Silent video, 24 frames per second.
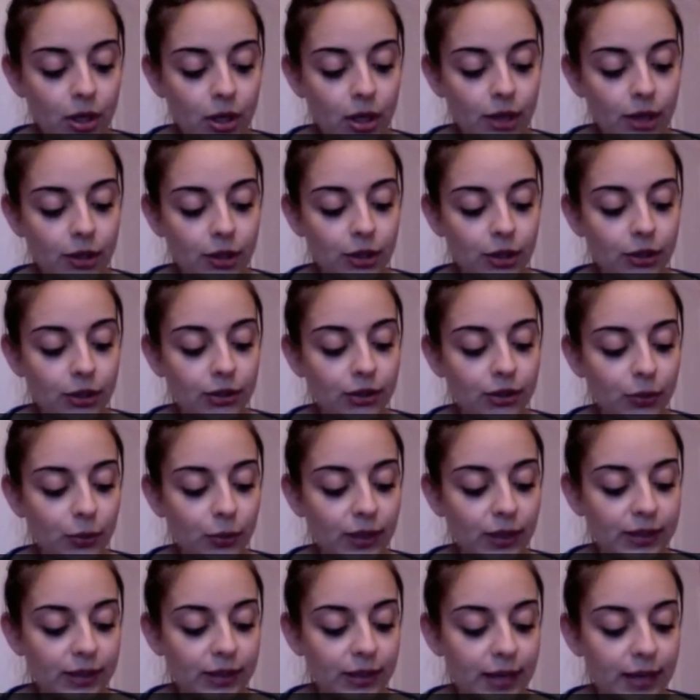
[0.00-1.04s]
you're going to
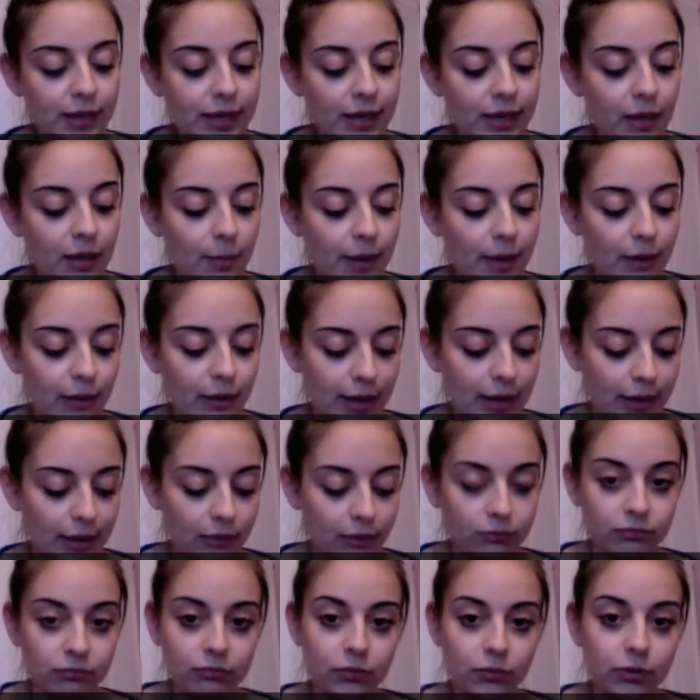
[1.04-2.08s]
squeeze a little amount out,
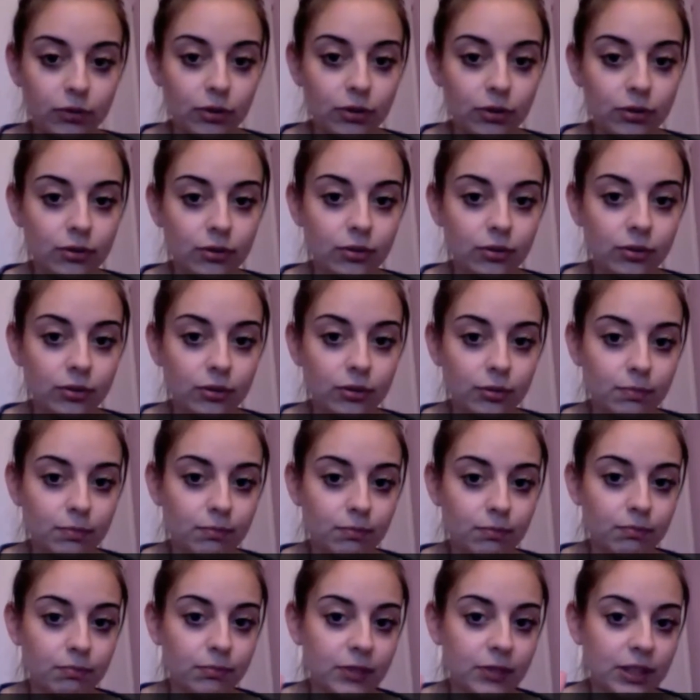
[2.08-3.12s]
just
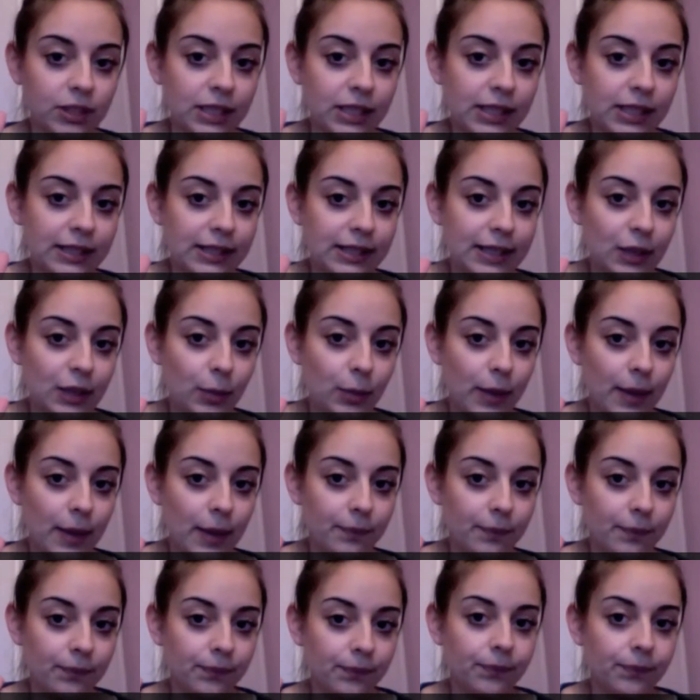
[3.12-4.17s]
teens a little bit.
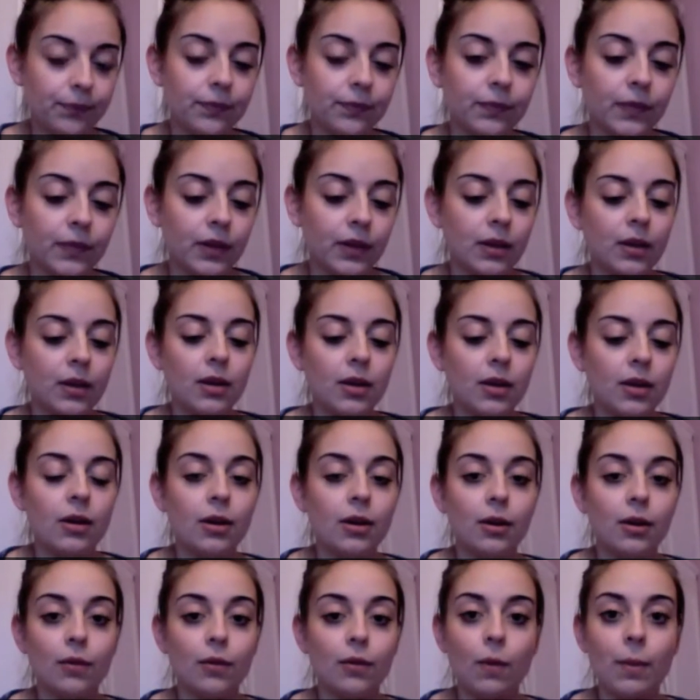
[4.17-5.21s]

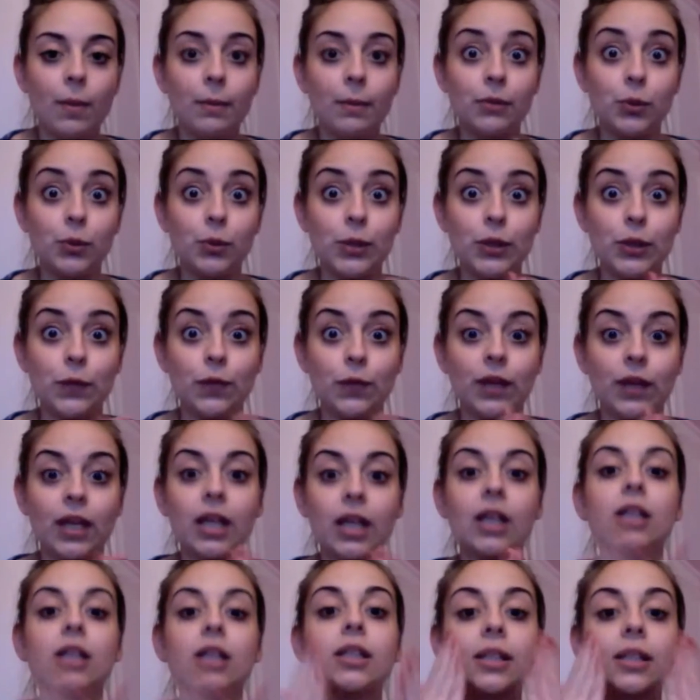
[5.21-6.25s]
Rub it in between your
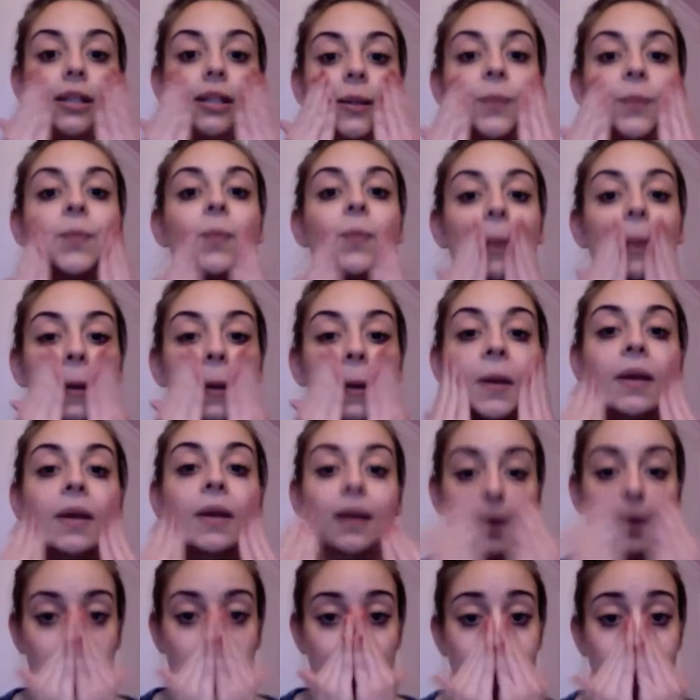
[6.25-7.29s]
fingers
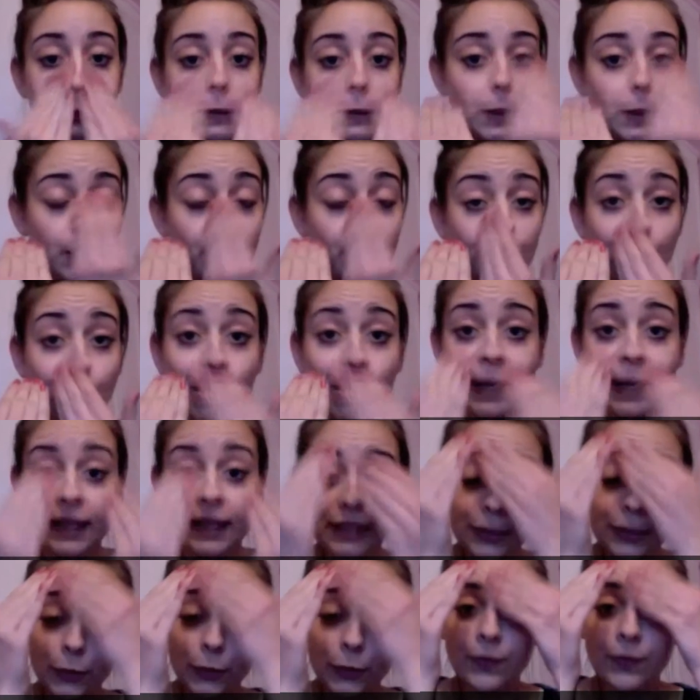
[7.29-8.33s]
and just apply it
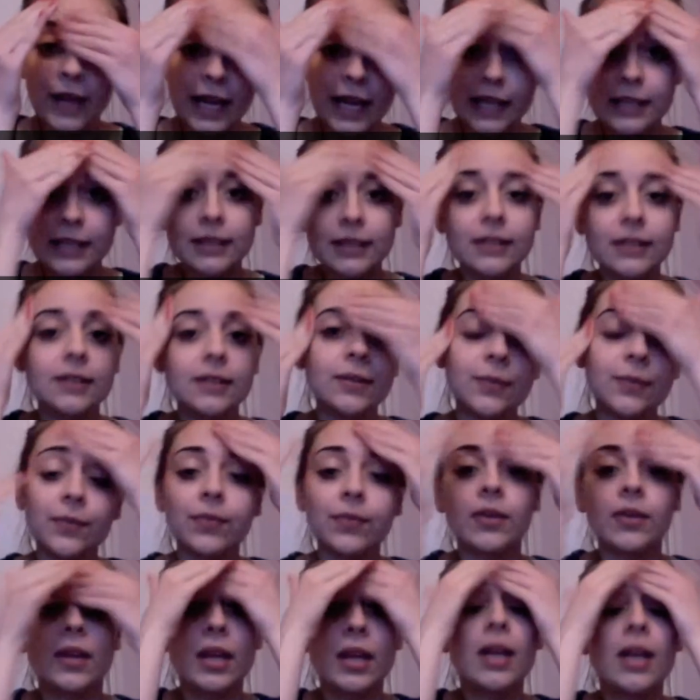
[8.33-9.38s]
to your face.
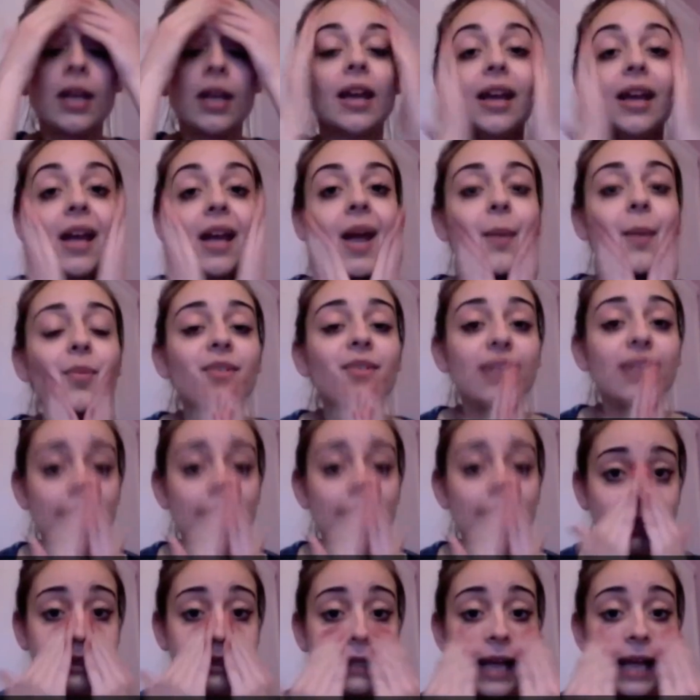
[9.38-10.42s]
It
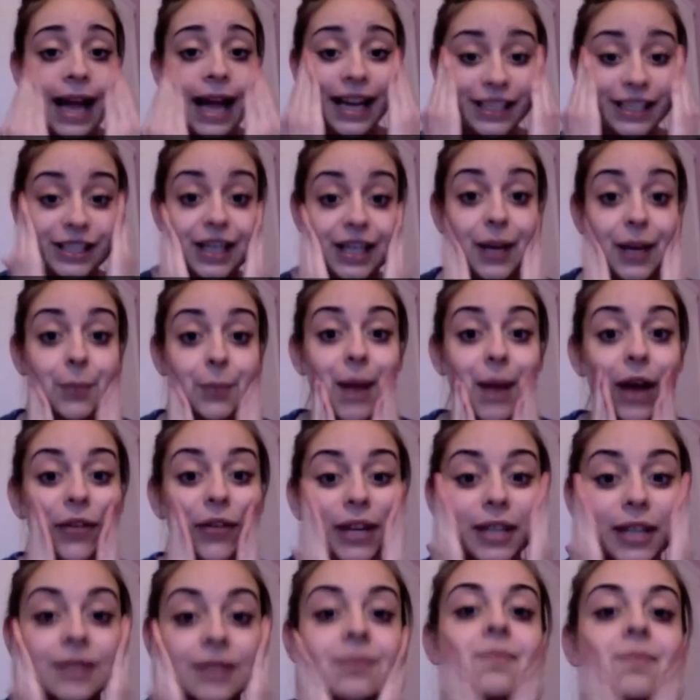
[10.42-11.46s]
protects it, acts like a
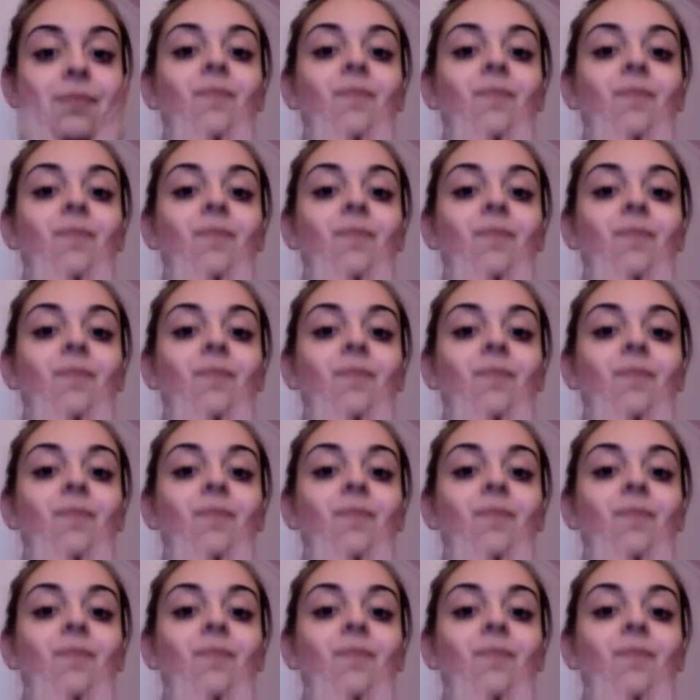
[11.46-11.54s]
barrier